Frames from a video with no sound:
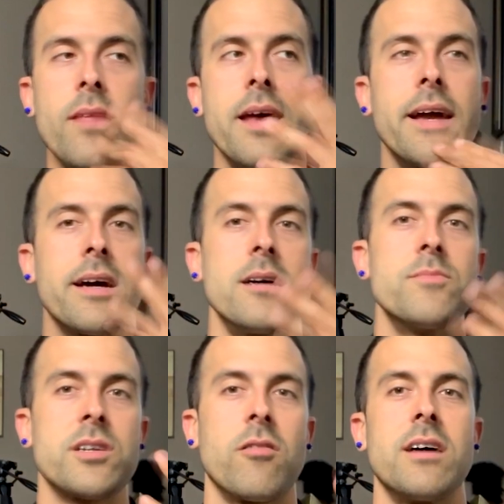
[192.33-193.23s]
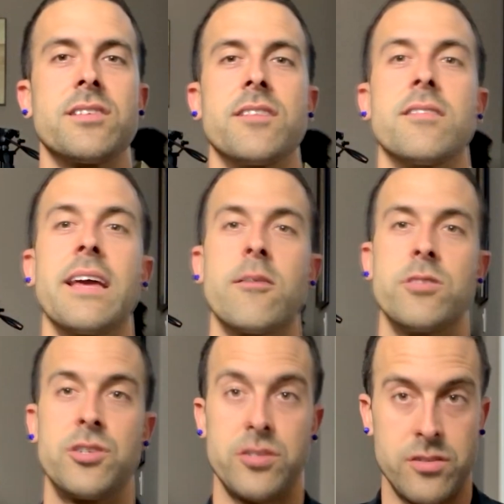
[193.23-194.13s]
And it comes across in their
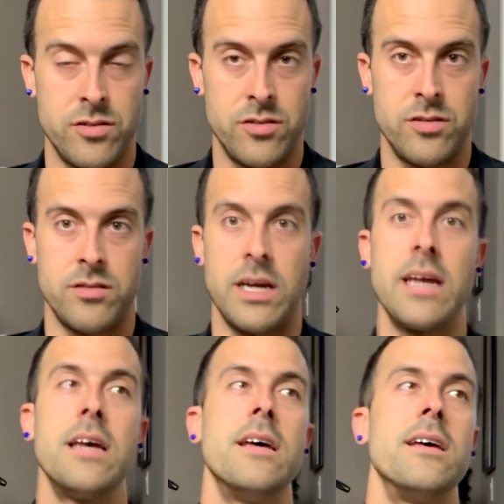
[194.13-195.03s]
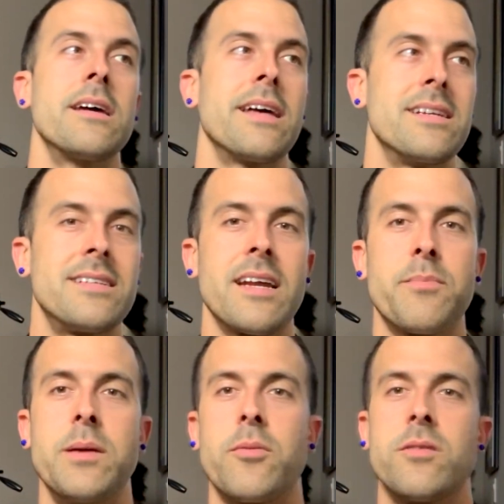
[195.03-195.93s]
language, right? Kinesthetic
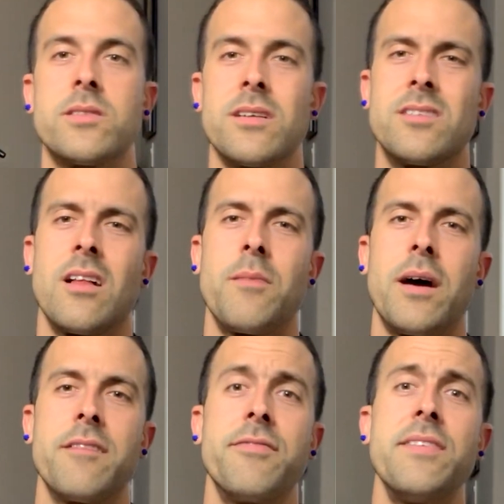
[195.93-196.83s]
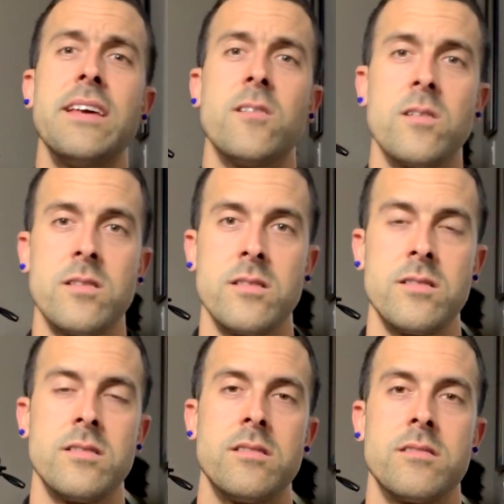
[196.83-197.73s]
people, it's all about feel,
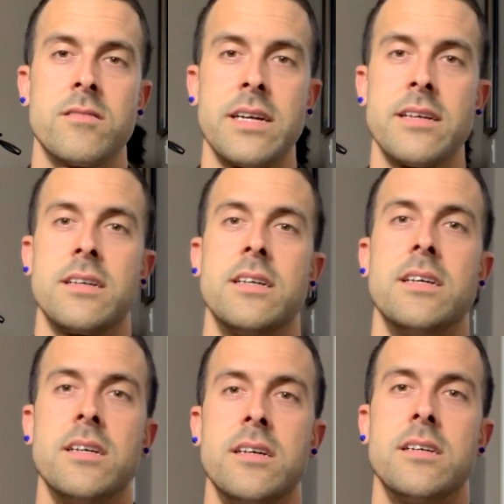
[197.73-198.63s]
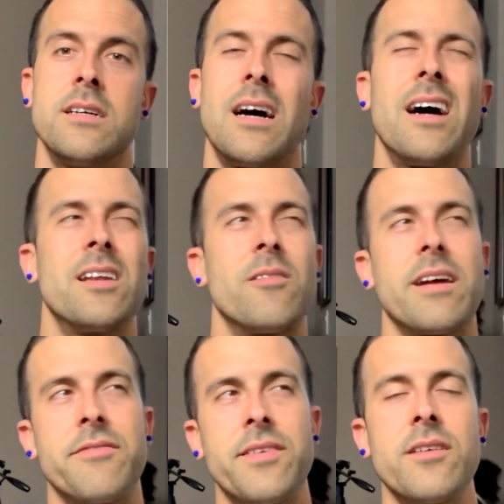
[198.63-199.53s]
right? You know what
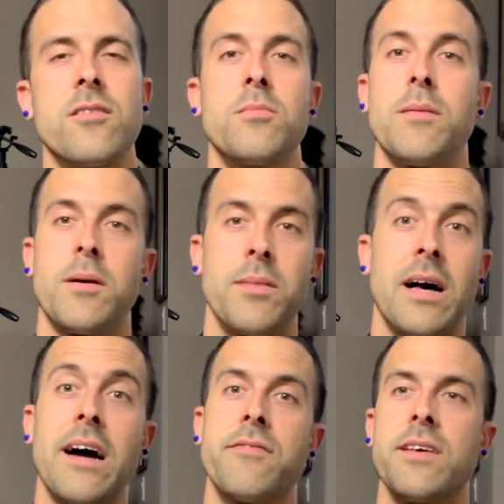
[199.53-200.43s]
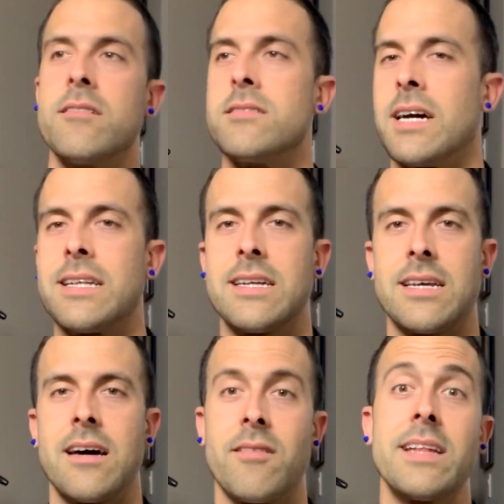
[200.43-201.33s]
I feel, blah, blah, blah. I feel dot, dot,
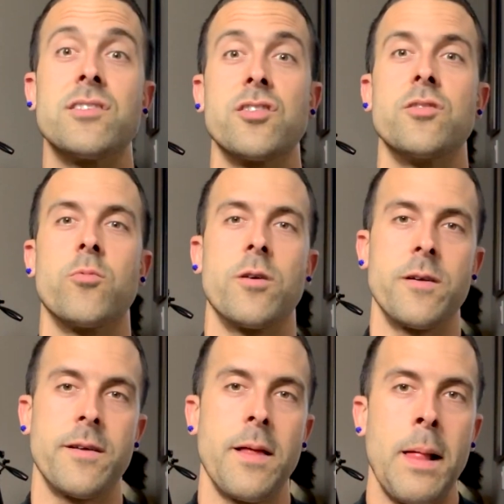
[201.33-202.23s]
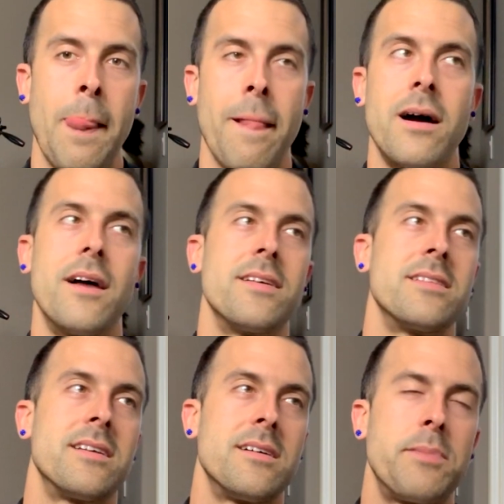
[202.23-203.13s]
dot, right? That's a good word.
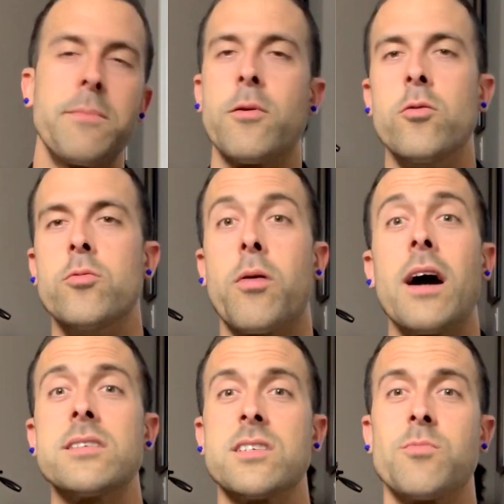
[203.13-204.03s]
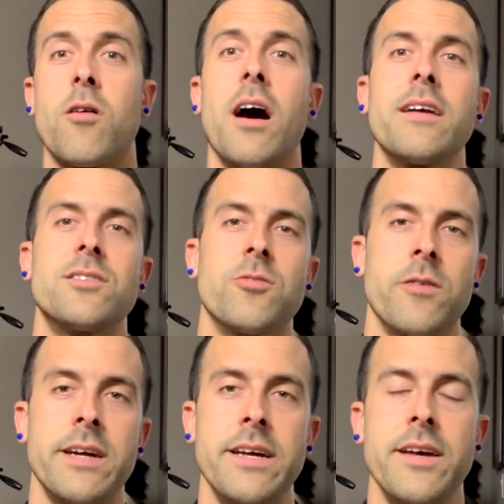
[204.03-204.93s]
The people who process more
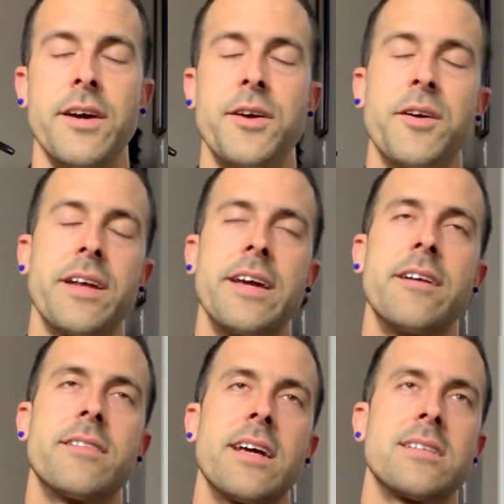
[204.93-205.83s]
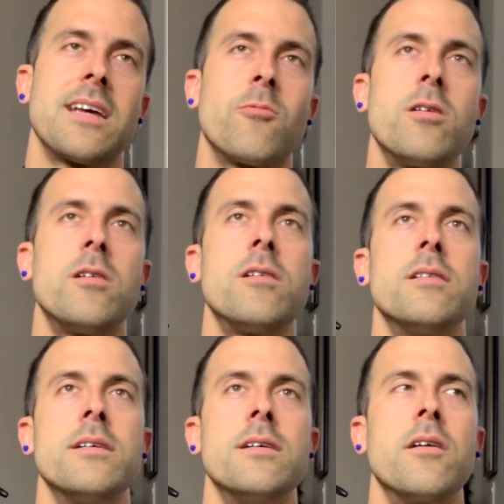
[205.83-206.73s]
auditory, you're going to hear things like,
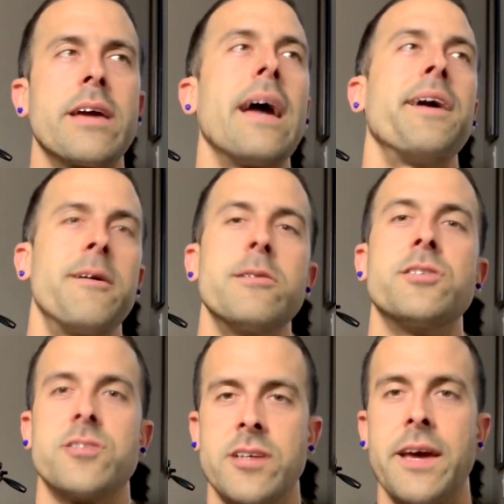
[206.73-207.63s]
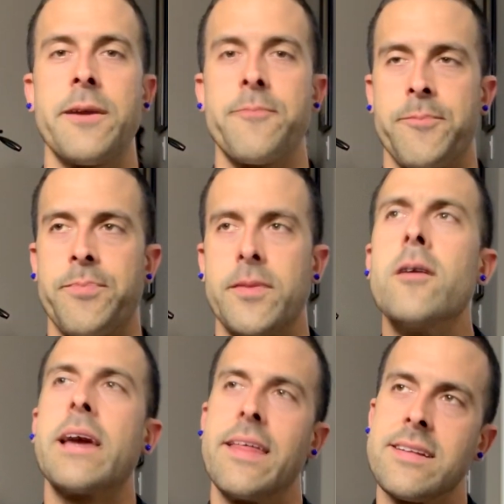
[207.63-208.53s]
well, okay, I hear what you're saying.
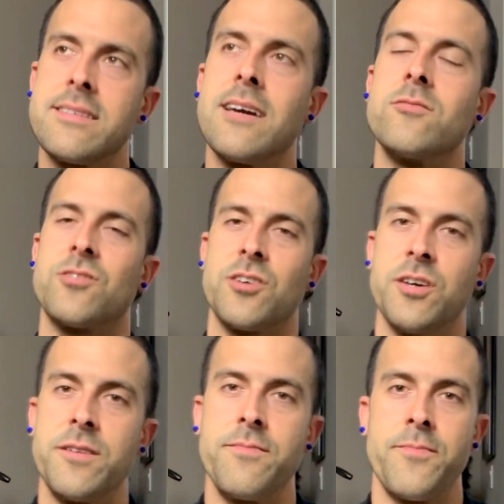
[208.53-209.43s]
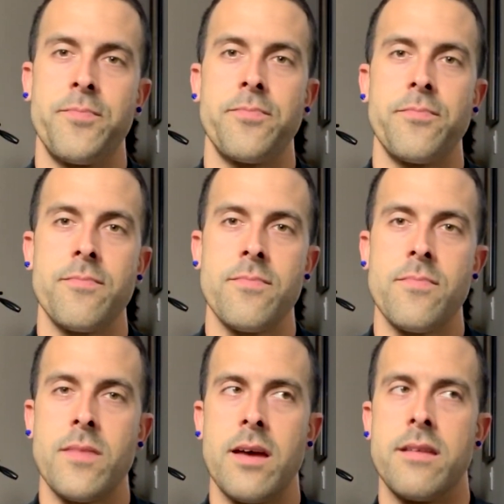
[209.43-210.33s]
Okay, that sounds good.
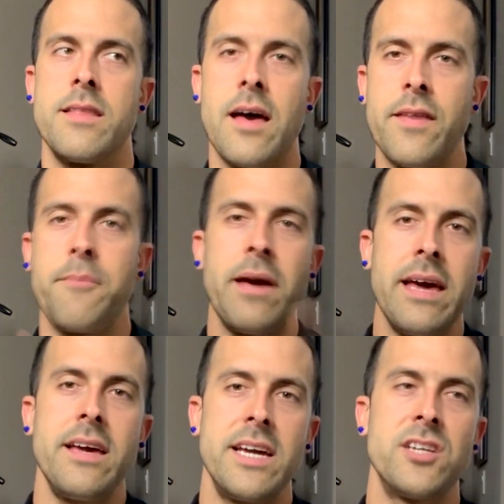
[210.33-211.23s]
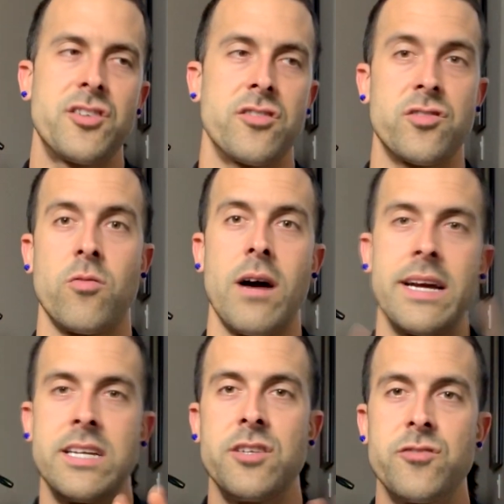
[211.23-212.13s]
Now, they may
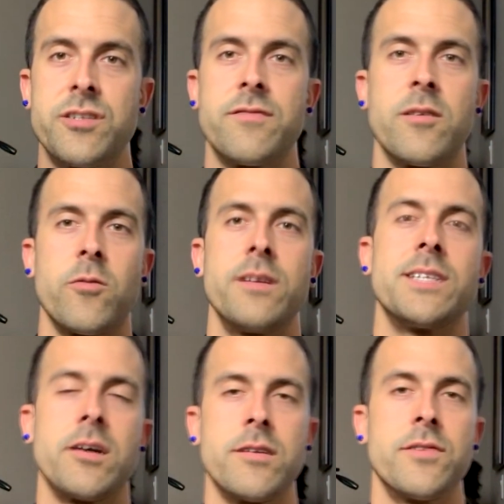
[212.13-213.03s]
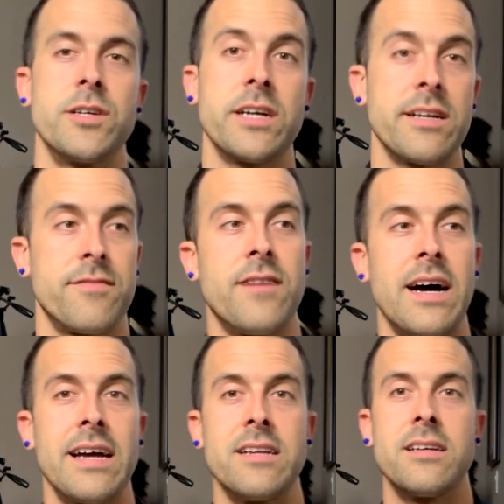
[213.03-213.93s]
intertwine and use different ones. However, you're going to
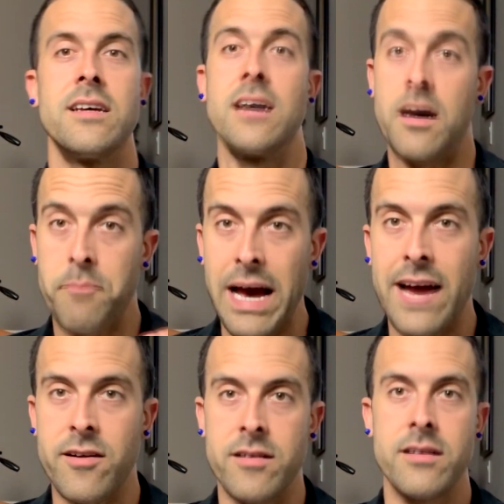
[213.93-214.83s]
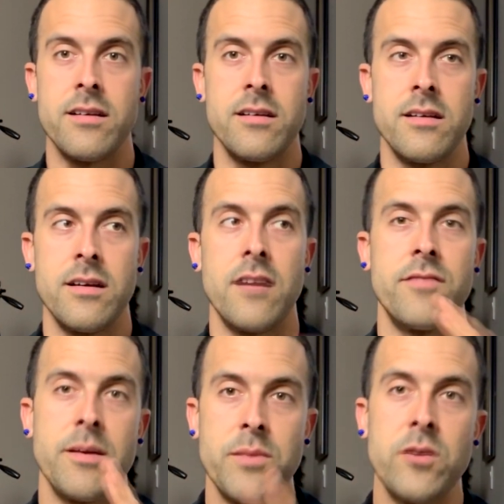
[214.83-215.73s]
find a pattern of
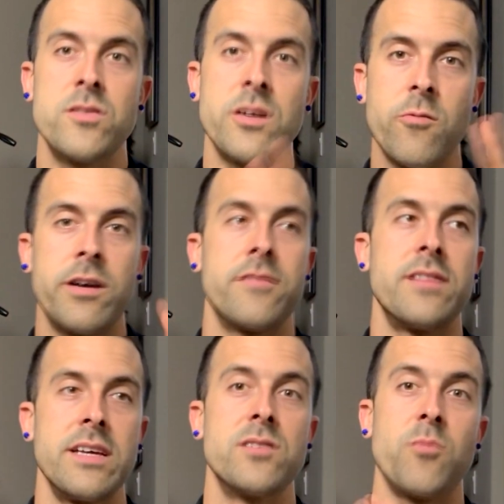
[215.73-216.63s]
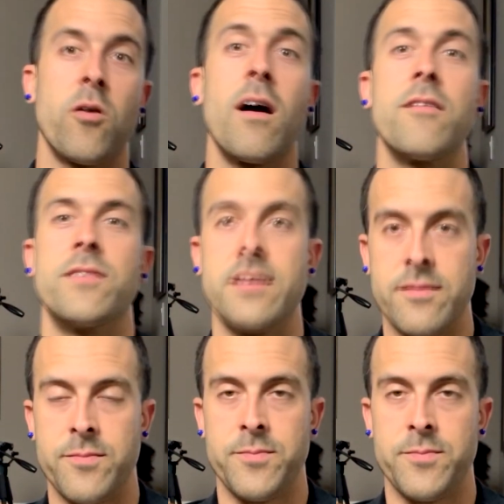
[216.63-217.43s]
them using one of these more often.